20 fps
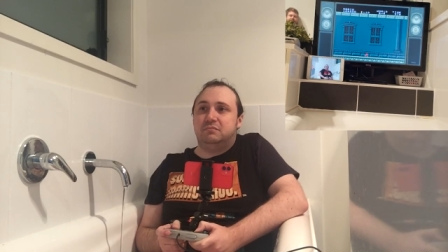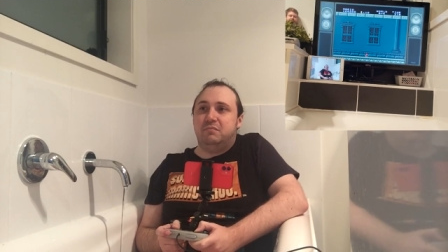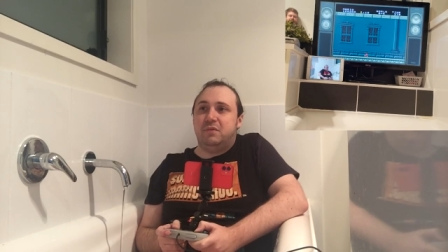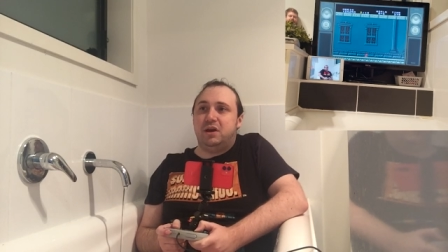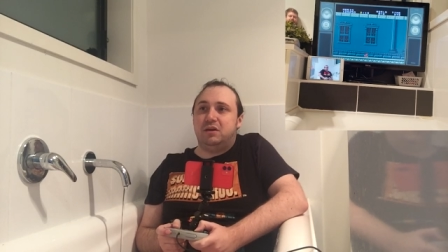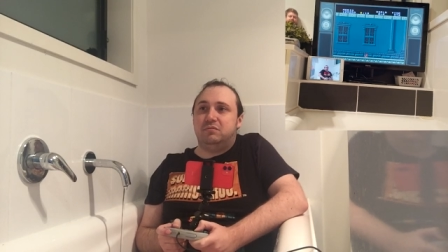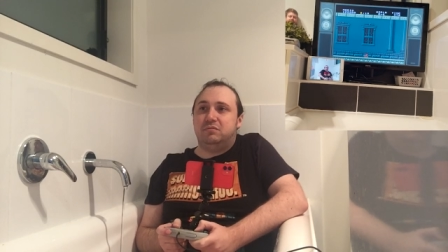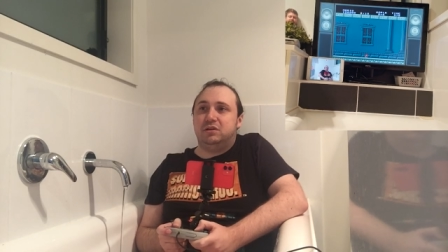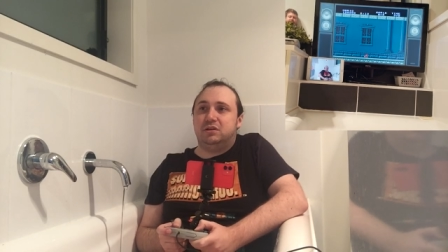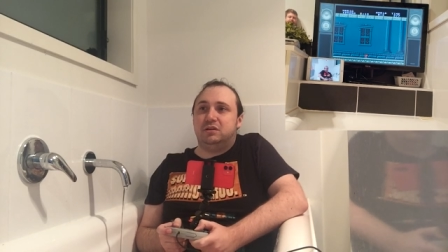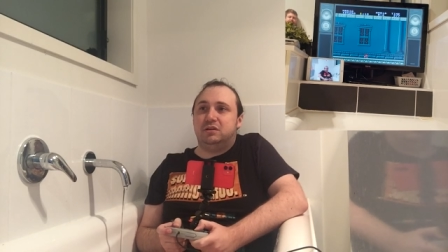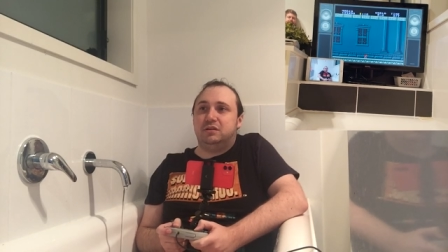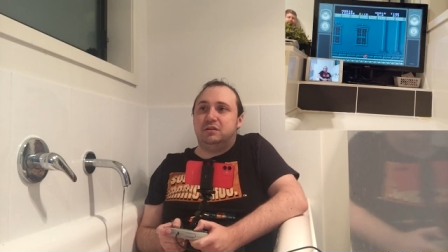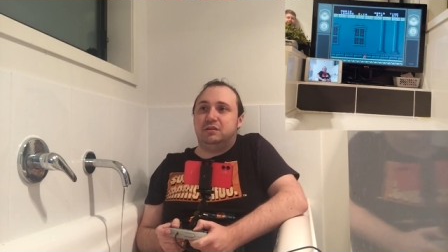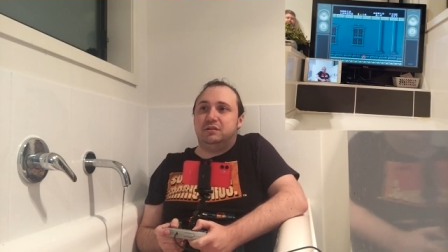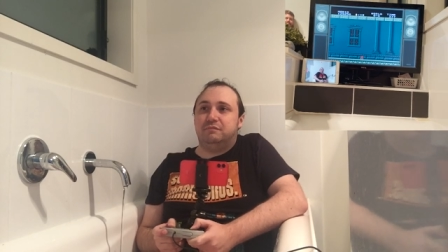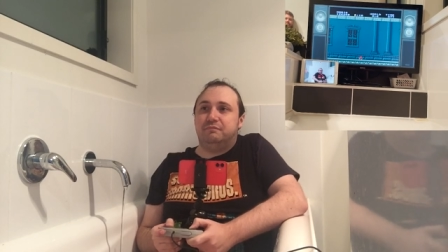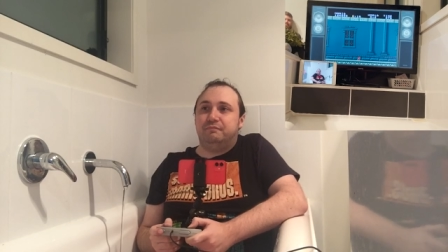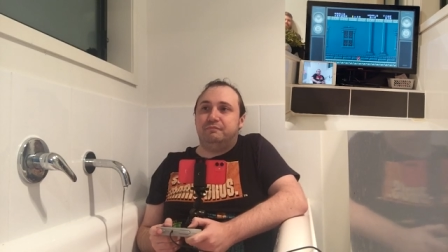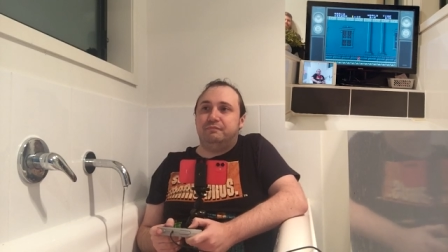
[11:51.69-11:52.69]
Maybe.
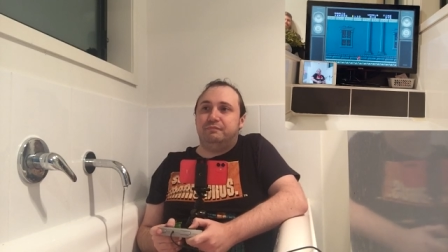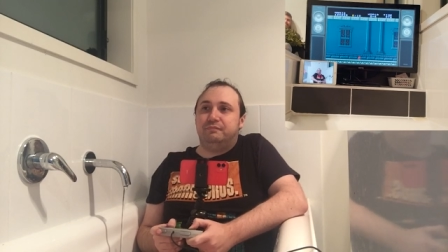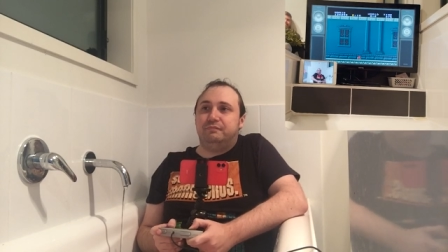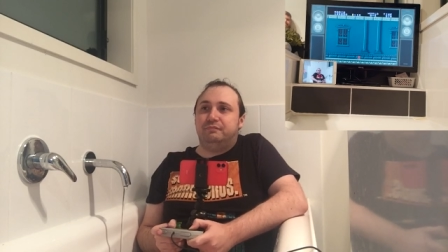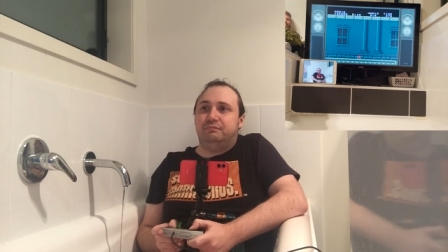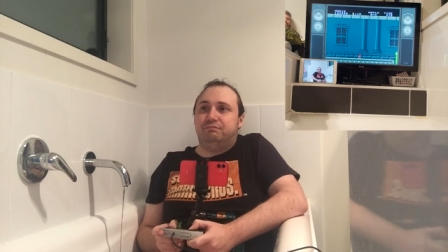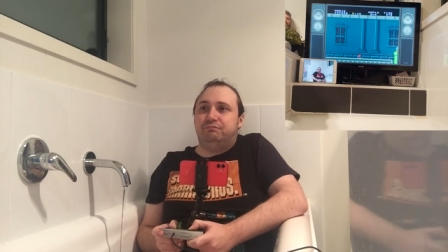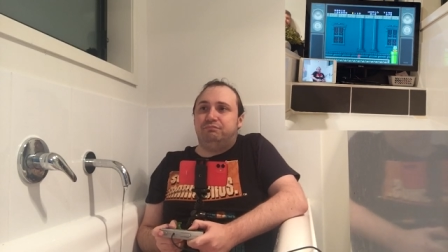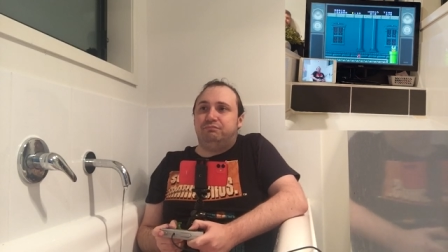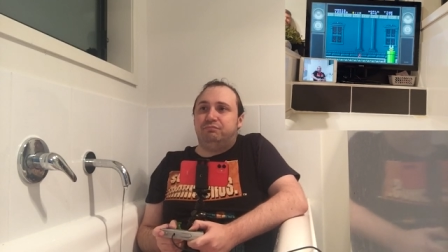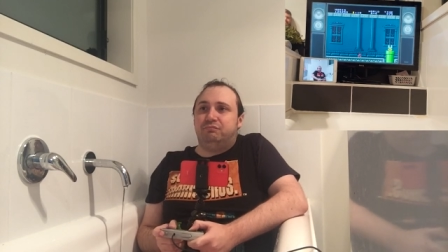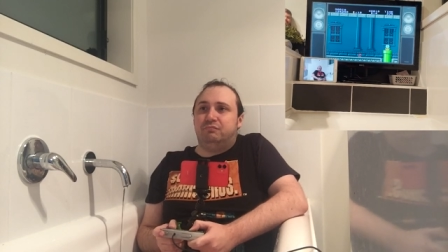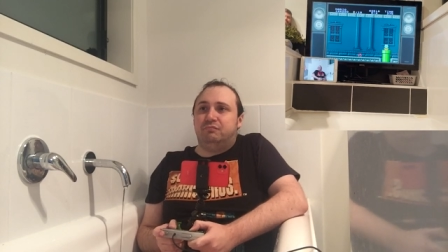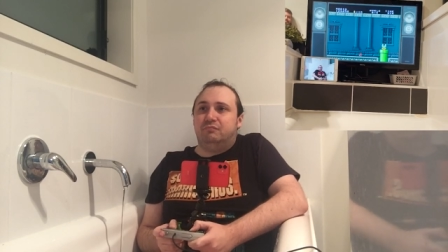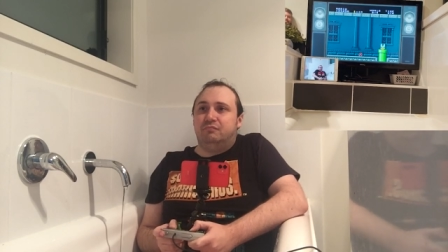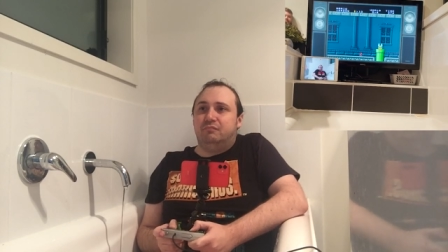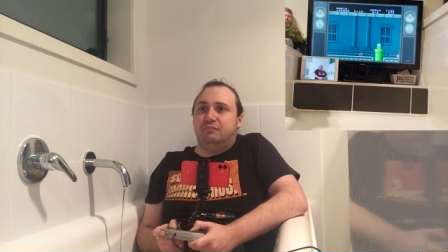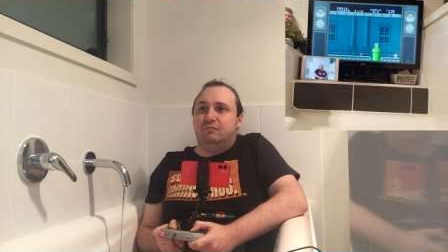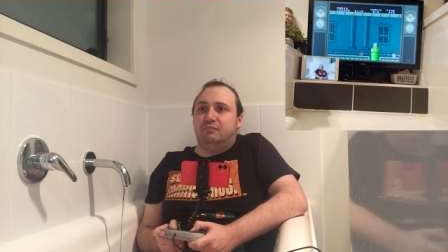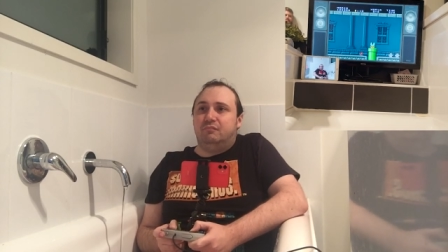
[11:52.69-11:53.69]

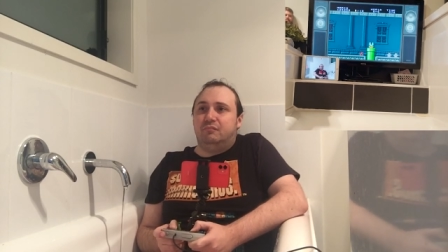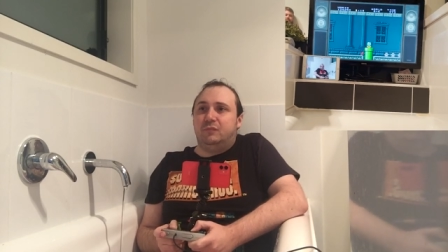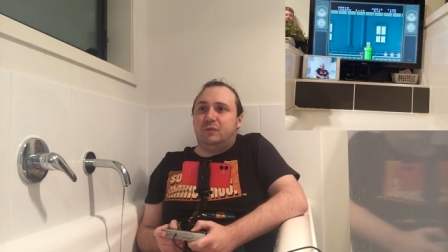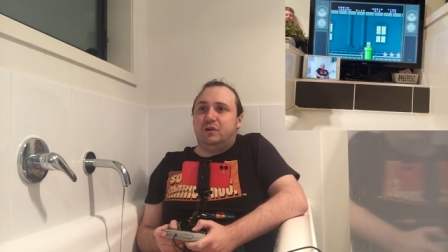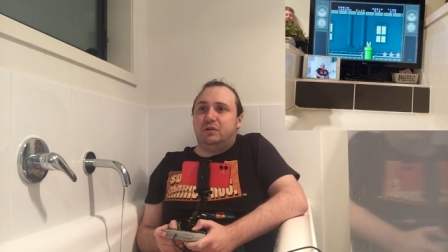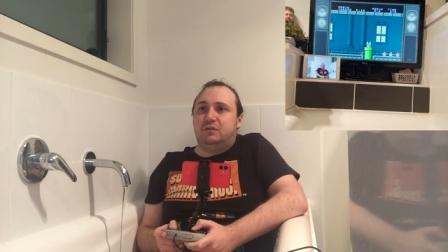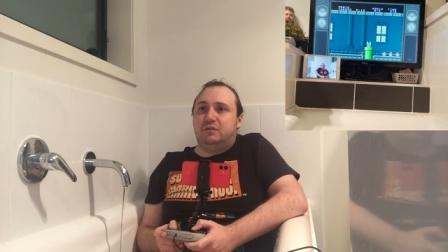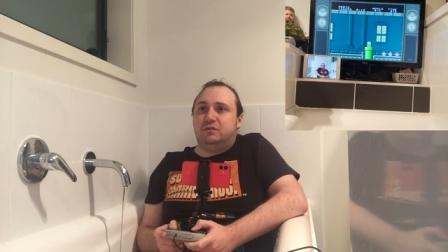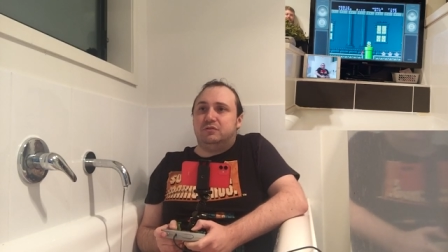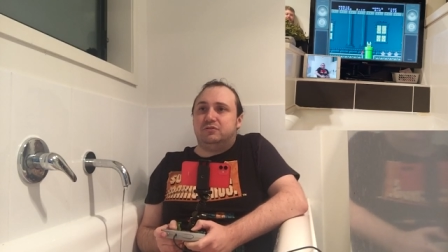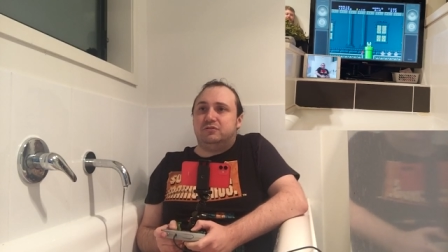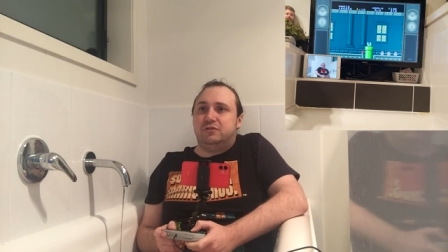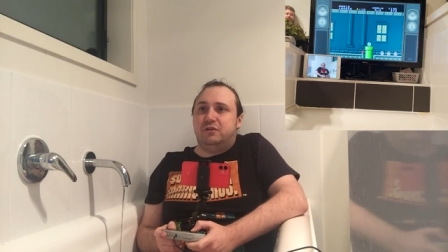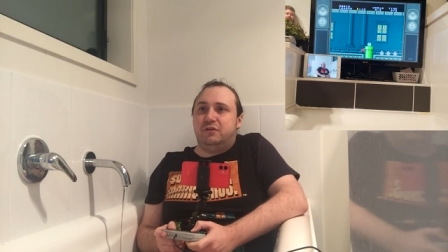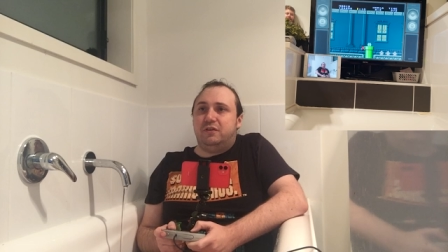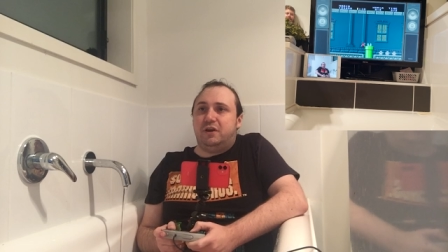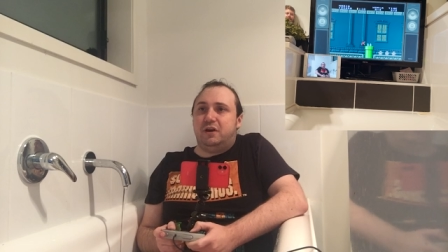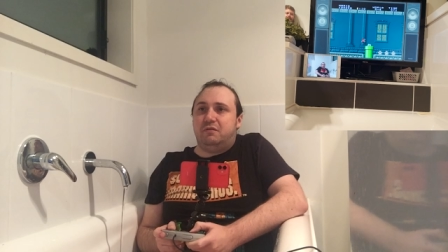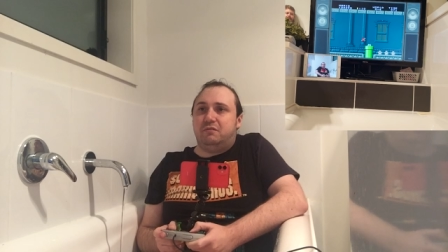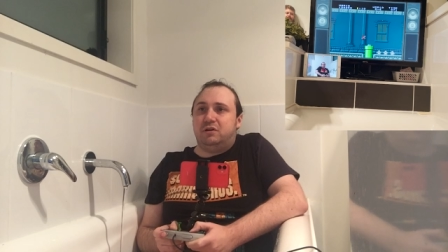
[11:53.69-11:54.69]
It's
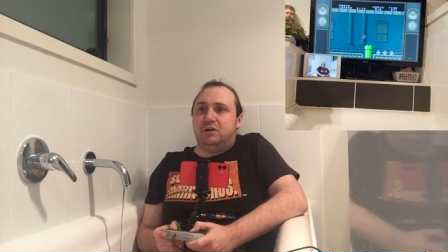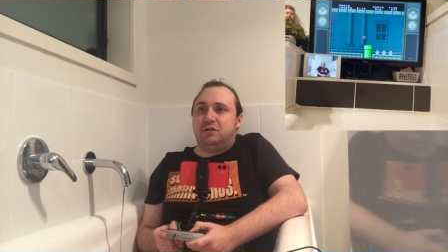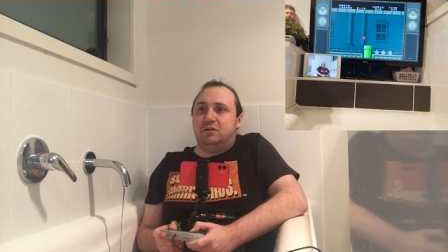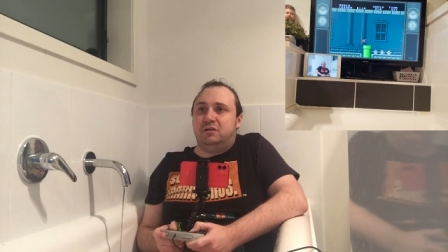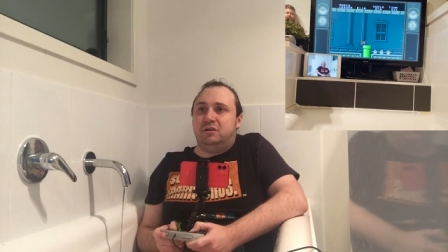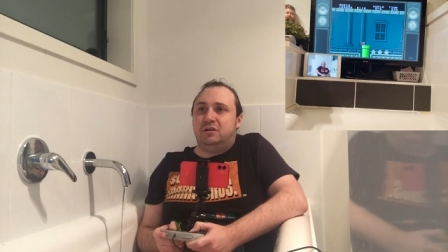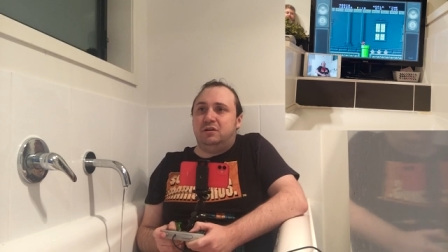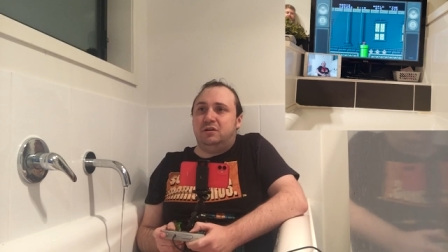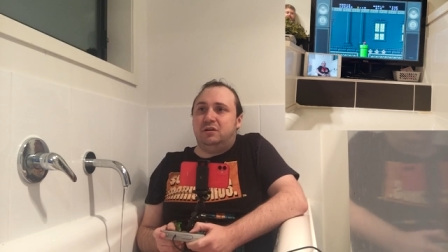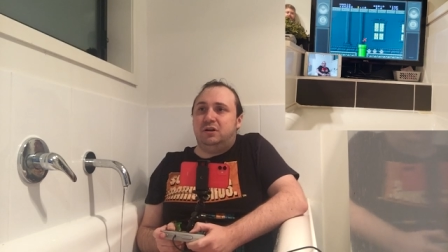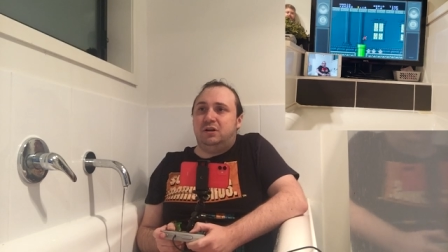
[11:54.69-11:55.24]
not that one.